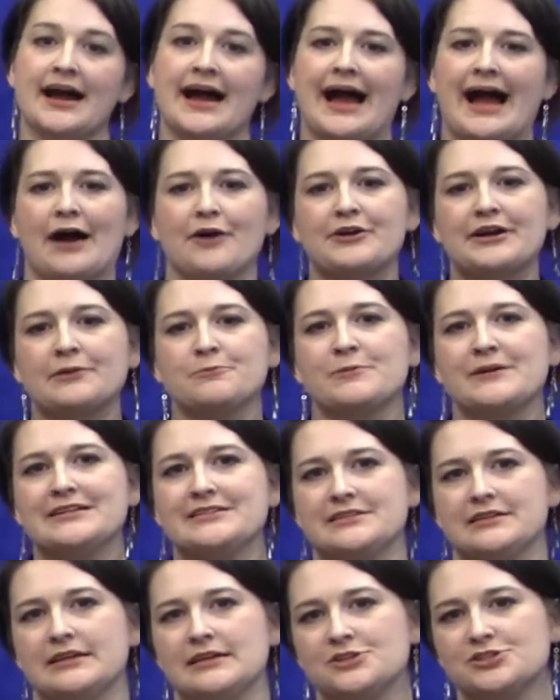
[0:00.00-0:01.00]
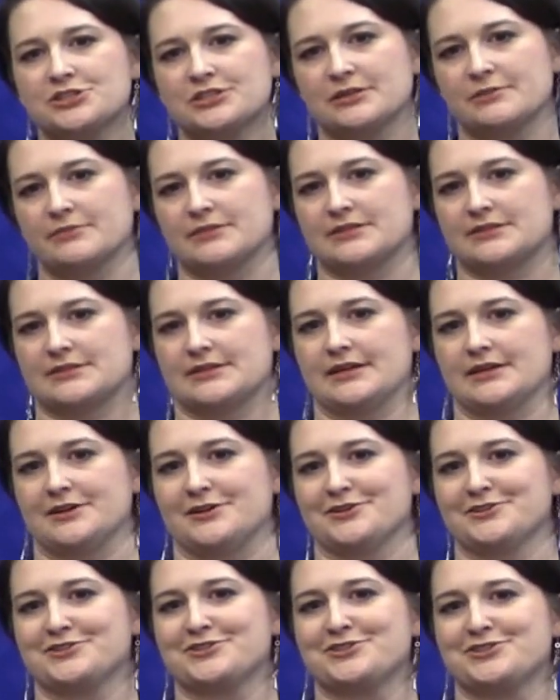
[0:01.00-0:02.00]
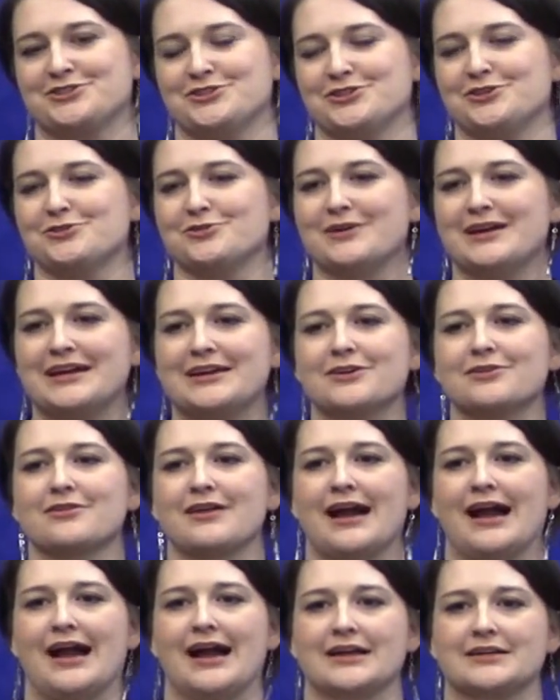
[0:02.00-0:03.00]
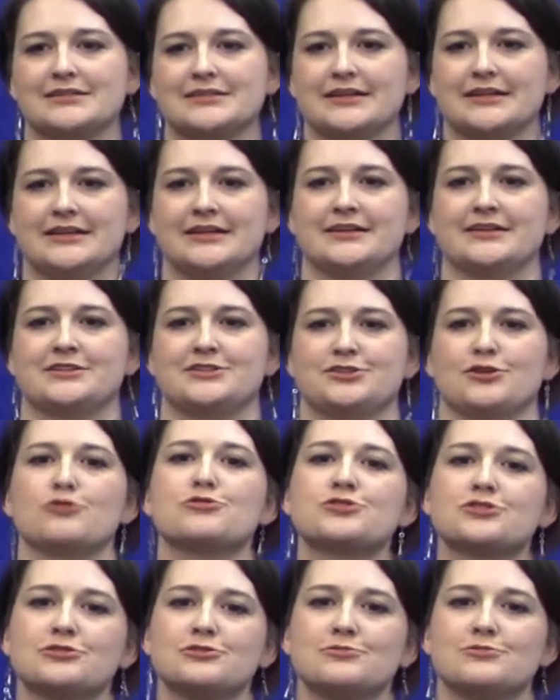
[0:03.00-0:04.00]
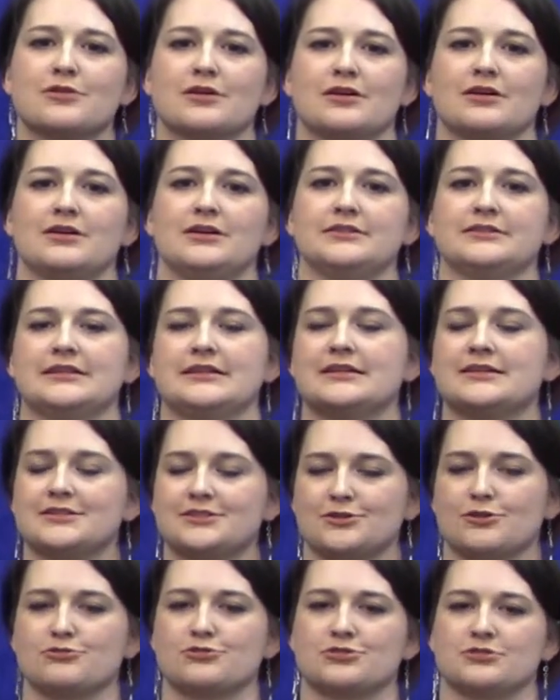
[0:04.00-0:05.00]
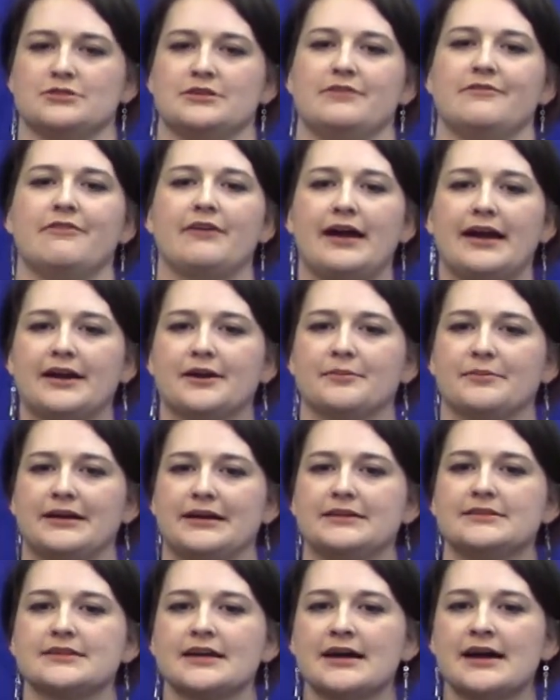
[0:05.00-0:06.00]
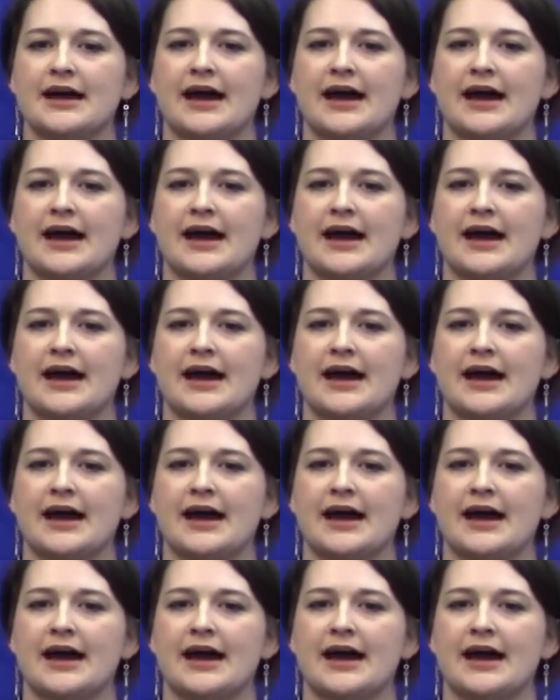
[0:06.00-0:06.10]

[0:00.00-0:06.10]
How can we teach them the skills to interact in a social world, in a social environment,